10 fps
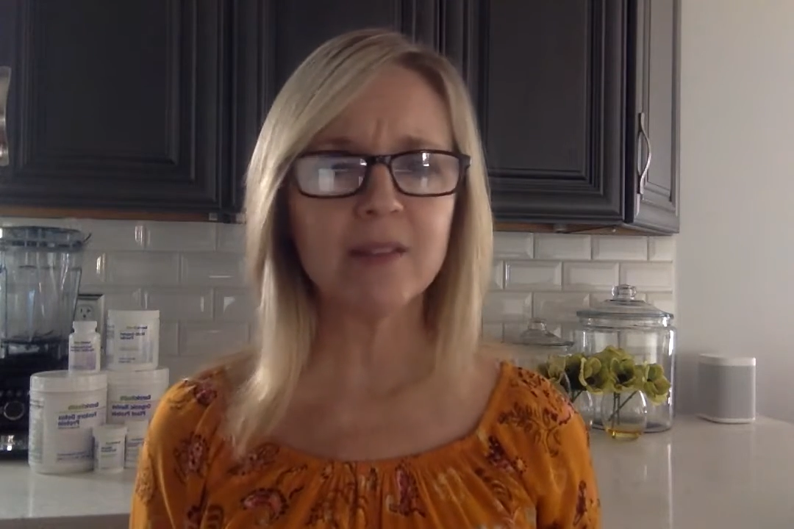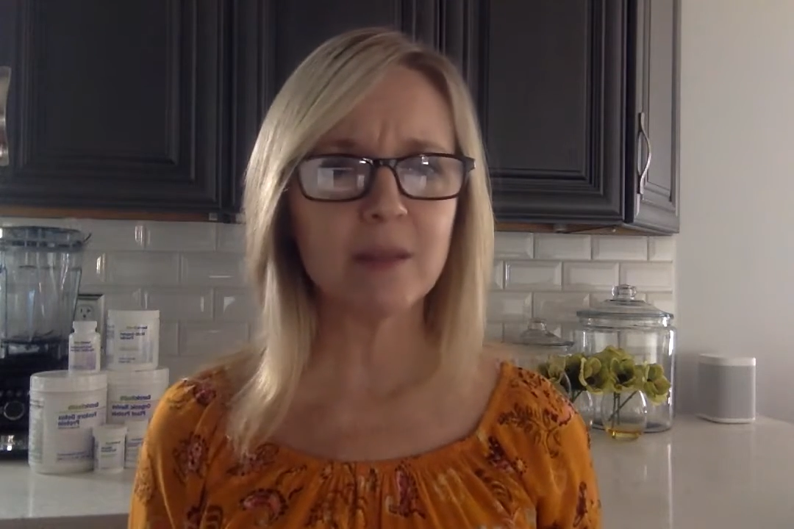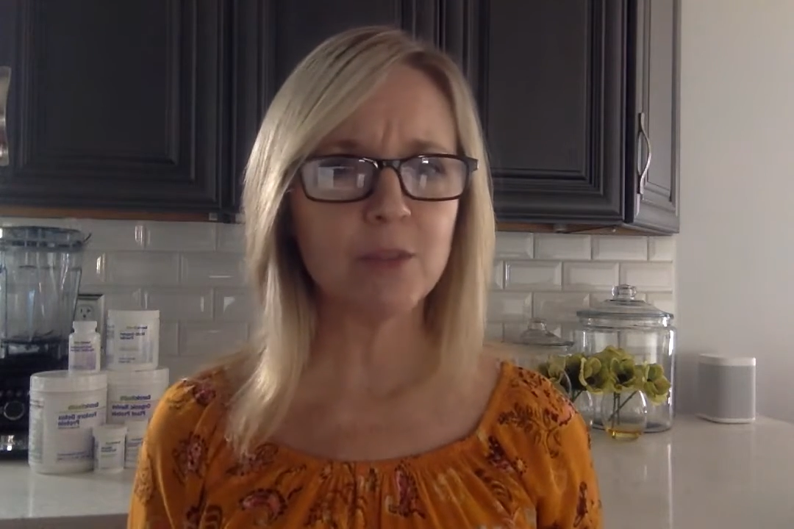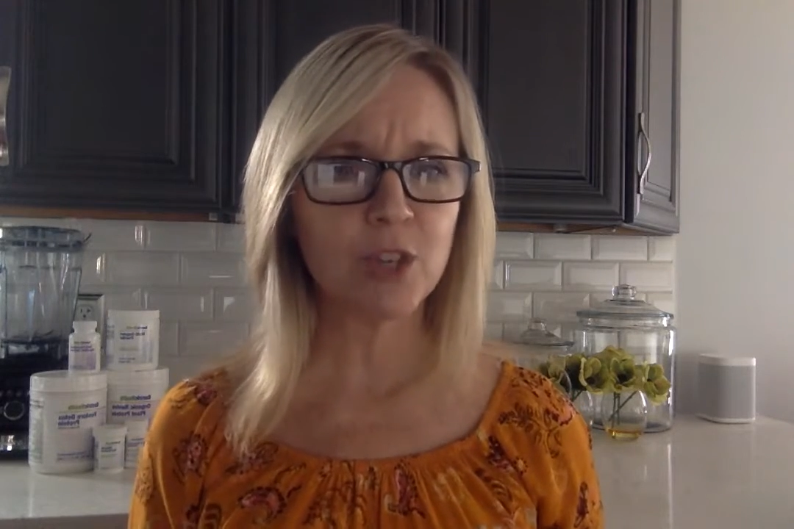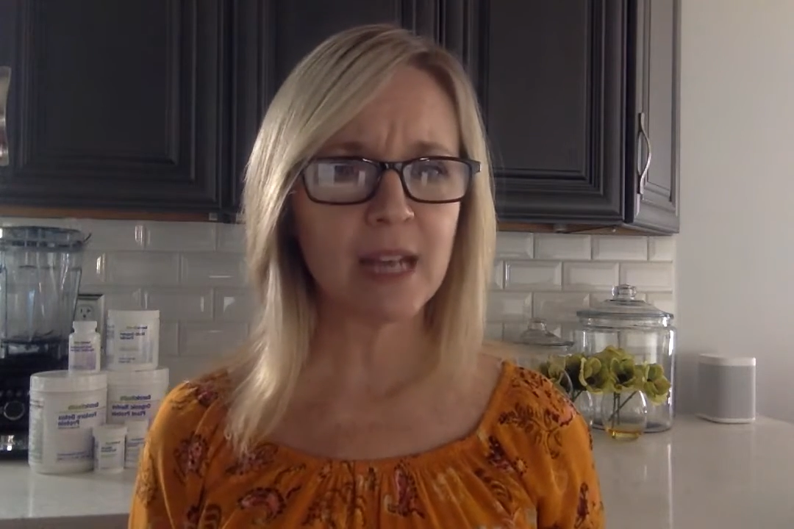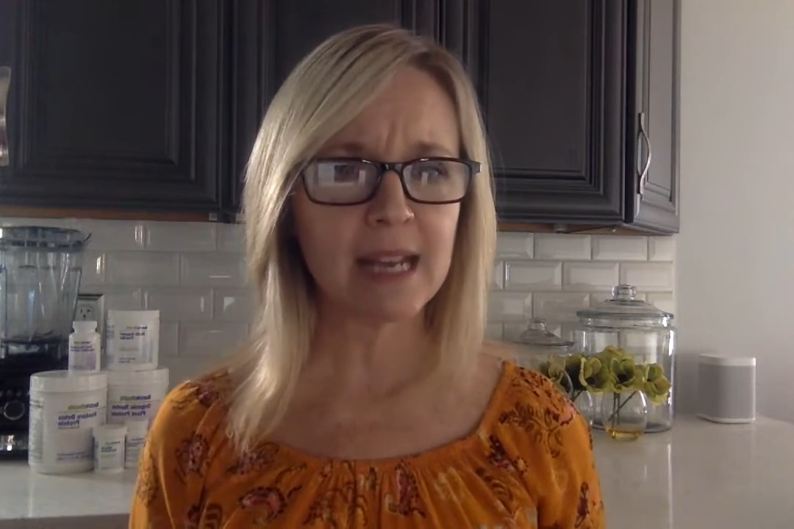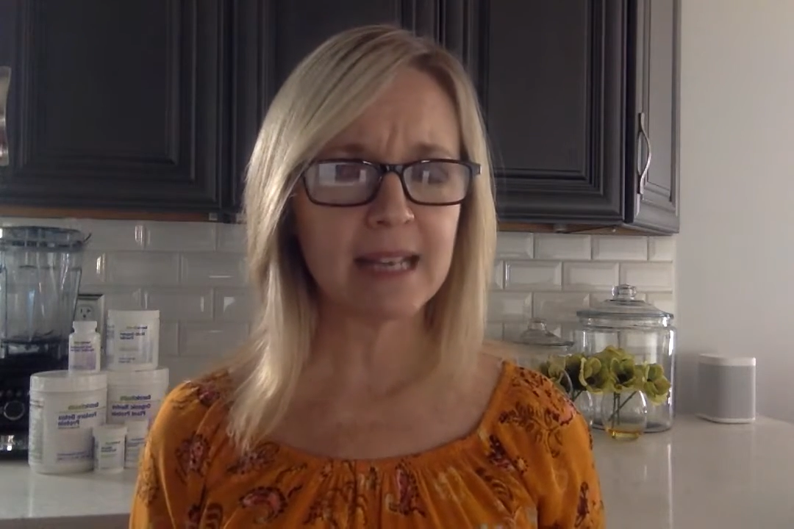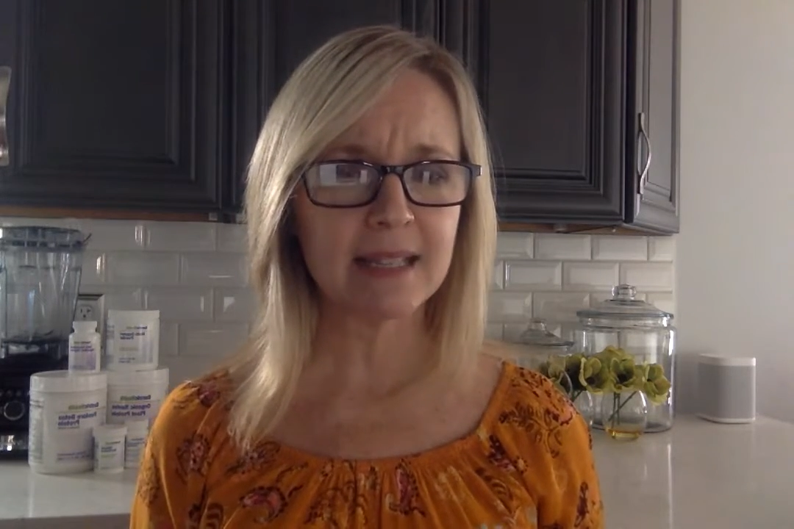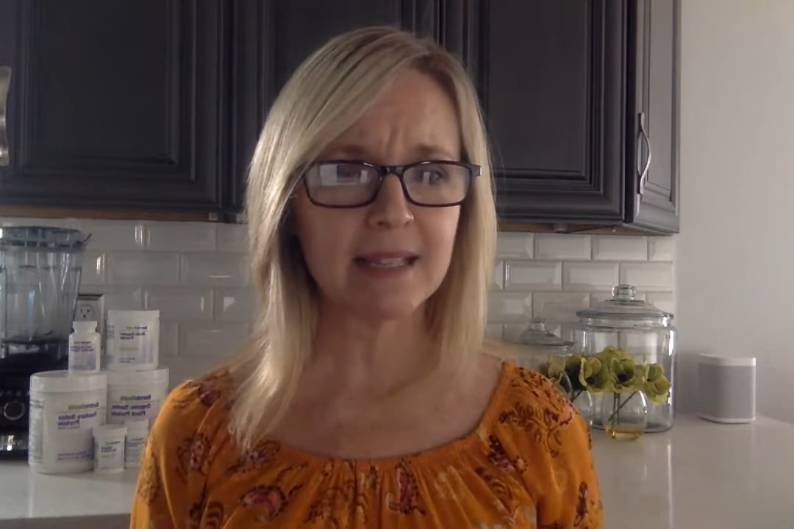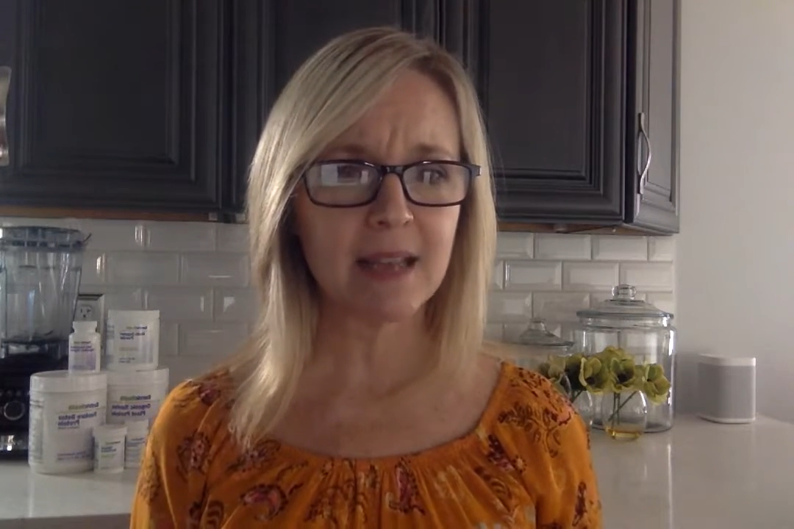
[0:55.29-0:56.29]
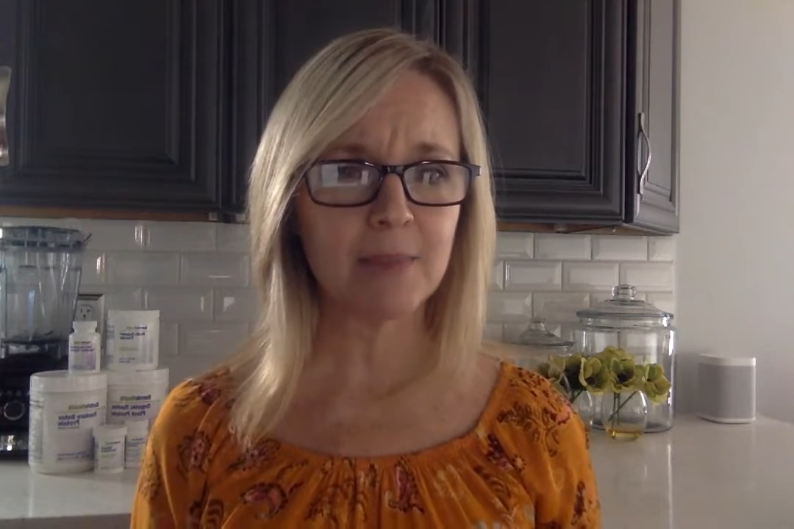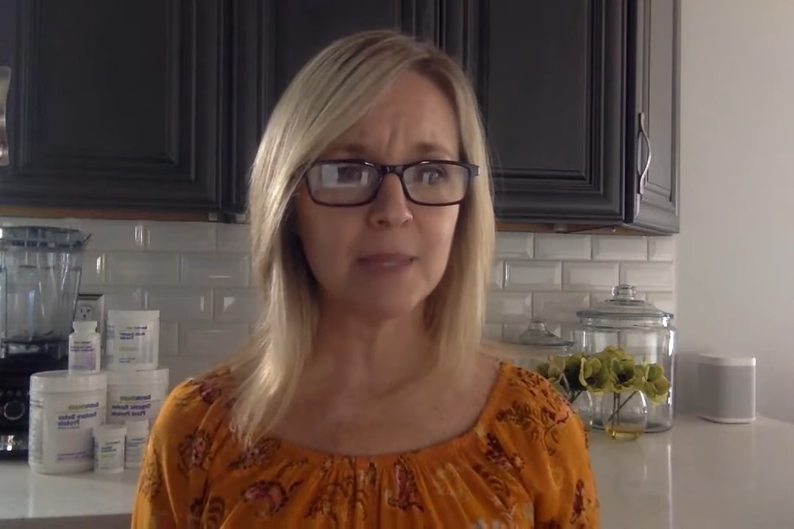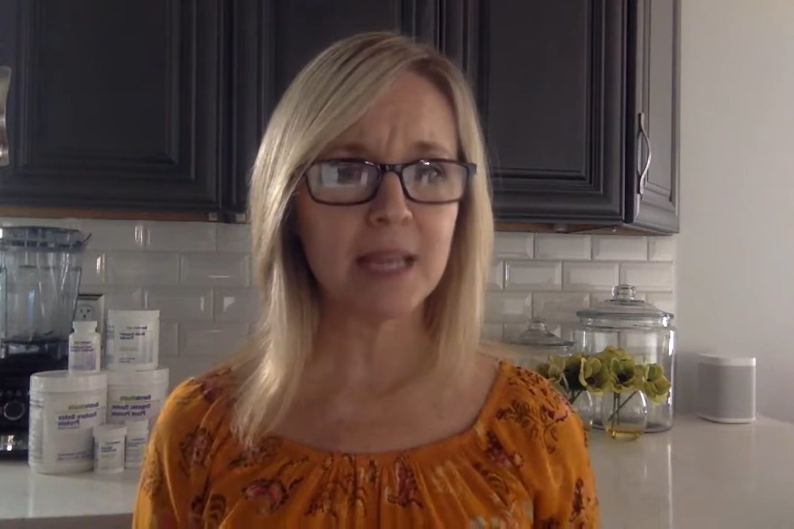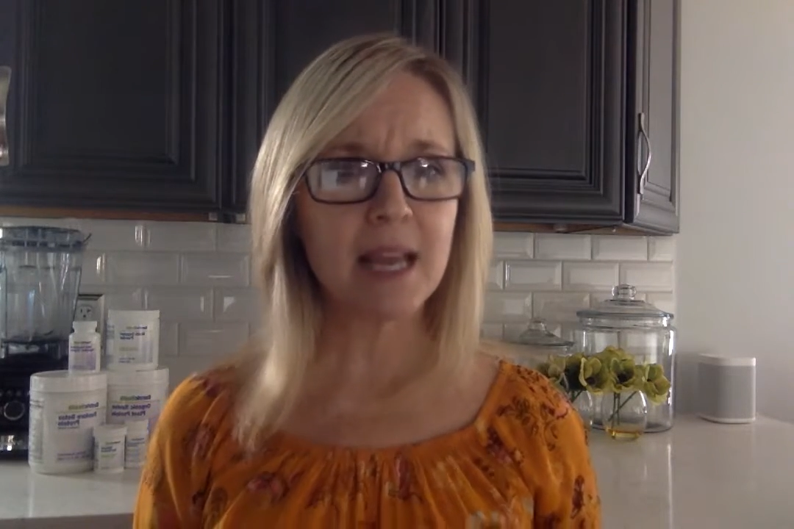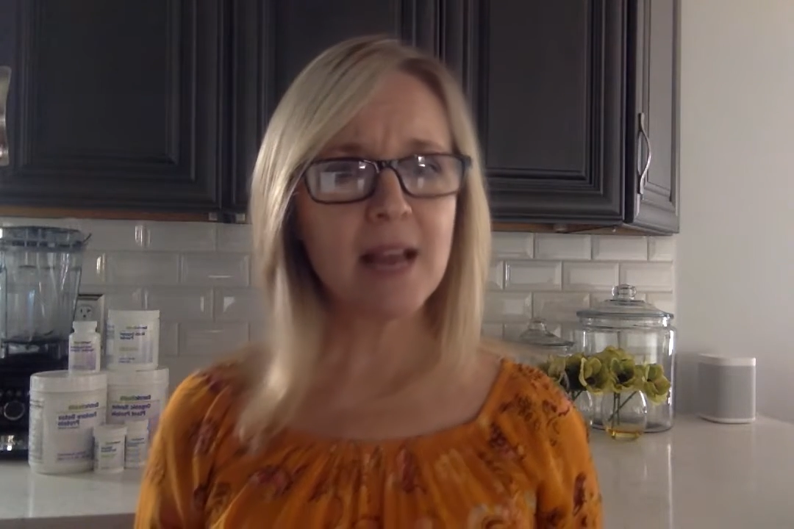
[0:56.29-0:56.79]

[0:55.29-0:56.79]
some genetic SNPs